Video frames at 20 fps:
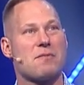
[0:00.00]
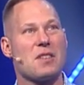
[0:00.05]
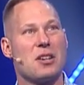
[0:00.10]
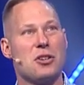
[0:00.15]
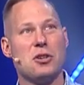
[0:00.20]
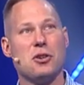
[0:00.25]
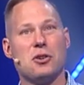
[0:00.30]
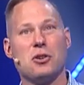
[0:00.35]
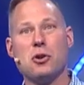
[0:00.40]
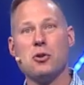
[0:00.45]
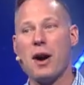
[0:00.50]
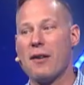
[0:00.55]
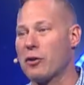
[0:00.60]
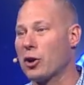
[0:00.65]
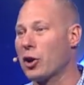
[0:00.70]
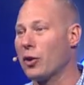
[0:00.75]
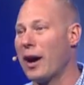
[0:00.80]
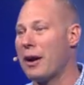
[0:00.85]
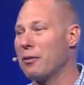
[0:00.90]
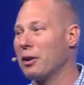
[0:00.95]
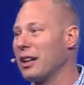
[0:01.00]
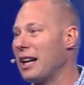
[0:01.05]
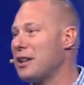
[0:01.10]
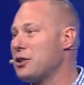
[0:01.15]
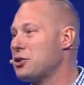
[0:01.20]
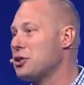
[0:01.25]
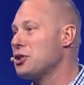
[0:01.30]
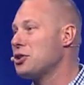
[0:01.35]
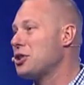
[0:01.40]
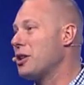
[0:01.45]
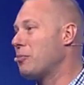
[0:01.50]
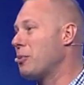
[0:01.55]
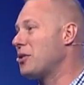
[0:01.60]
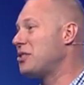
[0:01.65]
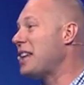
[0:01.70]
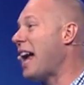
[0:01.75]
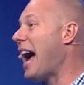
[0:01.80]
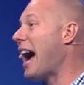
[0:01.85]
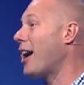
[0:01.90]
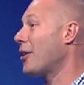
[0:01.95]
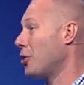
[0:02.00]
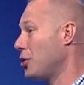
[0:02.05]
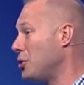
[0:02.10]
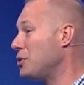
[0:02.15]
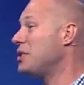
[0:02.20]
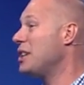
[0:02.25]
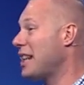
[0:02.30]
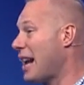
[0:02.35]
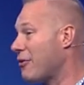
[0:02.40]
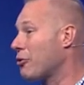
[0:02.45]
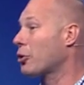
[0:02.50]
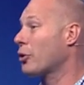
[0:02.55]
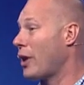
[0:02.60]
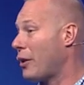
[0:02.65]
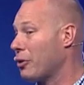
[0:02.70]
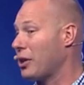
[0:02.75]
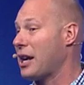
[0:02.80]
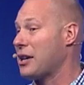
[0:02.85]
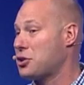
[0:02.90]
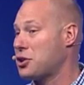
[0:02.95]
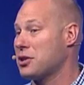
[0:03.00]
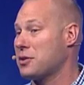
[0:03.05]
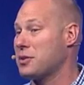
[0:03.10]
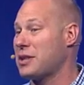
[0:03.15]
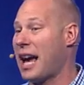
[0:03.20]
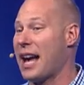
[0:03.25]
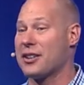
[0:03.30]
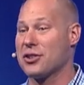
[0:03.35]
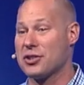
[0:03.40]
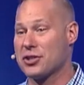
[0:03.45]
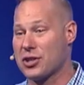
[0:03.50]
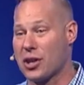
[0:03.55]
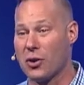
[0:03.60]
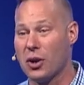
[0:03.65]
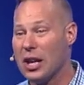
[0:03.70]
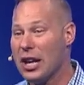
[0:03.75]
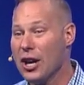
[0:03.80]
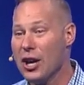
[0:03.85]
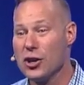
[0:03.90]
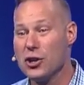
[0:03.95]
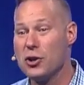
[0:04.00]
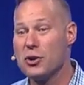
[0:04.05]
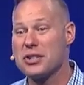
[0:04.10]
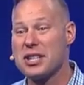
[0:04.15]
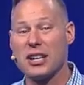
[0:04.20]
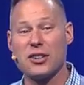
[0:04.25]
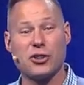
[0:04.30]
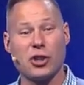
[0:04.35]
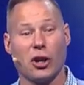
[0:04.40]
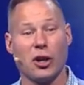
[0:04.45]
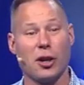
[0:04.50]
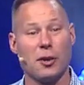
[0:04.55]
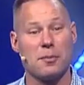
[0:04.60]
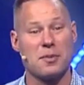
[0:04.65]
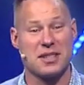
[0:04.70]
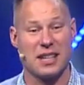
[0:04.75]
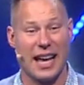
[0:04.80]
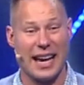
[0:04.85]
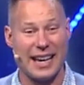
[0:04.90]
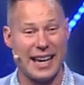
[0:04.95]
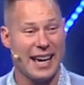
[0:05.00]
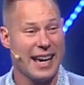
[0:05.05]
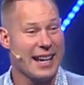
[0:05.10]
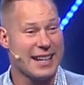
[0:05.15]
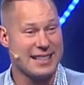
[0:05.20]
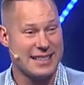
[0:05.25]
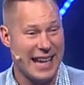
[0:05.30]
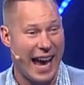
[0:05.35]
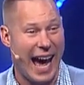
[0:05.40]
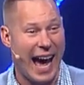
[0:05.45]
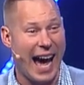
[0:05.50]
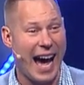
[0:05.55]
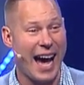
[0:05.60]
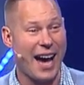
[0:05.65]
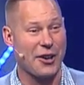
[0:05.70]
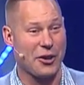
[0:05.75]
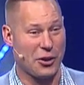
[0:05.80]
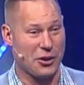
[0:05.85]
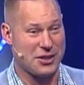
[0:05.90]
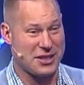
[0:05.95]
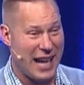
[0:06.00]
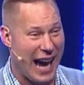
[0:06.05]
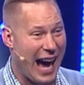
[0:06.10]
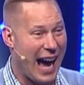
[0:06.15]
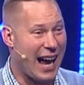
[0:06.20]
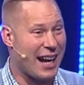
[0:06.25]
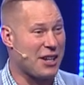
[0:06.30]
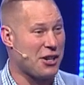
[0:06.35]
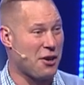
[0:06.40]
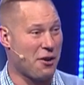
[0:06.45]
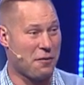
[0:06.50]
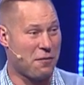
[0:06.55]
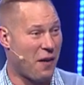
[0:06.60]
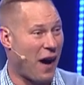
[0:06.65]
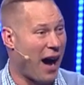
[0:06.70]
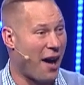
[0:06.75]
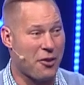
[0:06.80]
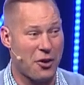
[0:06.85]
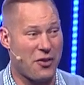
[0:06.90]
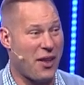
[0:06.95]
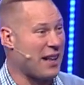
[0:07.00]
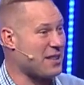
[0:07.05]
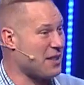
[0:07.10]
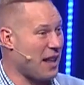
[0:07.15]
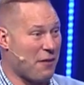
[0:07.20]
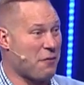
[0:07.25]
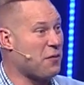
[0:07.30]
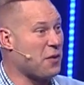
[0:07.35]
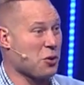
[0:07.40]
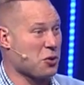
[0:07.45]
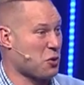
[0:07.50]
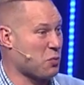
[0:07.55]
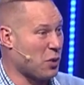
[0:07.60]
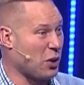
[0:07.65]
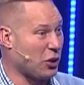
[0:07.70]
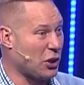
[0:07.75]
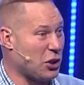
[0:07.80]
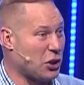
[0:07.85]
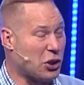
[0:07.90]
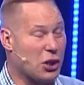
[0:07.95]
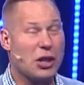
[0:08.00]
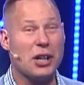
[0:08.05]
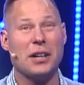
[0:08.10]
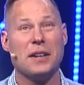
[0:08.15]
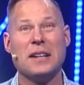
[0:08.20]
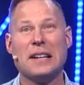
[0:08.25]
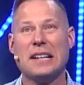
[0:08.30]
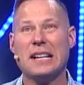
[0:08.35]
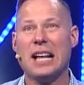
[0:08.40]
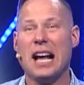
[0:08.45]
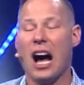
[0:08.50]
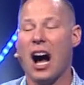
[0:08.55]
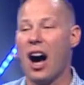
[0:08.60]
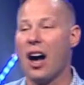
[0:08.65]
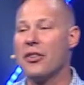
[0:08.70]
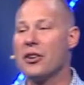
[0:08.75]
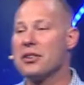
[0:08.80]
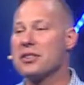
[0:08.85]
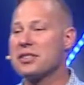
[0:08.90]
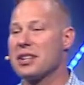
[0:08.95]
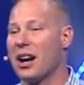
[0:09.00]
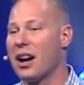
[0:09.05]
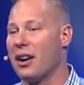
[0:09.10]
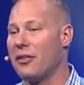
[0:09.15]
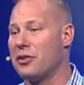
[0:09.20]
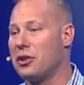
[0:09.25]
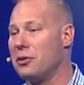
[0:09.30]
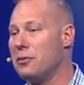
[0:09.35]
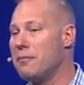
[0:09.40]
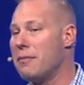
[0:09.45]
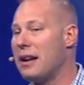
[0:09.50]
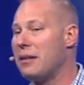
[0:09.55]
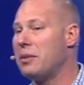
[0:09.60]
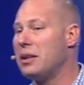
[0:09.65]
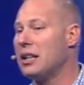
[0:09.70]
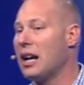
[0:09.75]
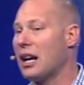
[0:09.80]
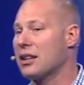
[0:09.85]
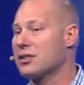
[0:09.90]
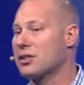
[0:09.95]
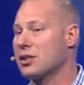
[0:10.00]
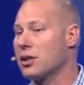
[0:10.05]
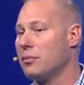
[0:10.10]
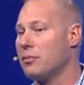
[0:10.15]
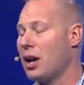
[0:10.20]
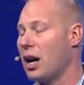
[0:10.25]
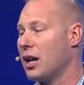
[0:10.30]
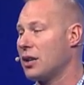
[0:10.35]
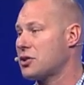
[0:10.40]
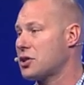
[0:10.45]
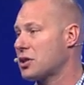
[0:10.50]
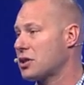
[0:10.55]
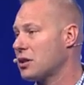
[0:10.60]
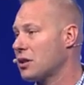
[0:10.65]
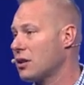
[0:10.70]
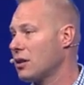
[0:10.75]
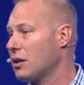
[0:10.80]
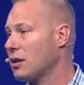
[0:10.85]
You have a great relationship with dad, or you did have a great relationship with dad. And so using terms like dad or daddy or father, that feels really good. Others of you, maybe not so much.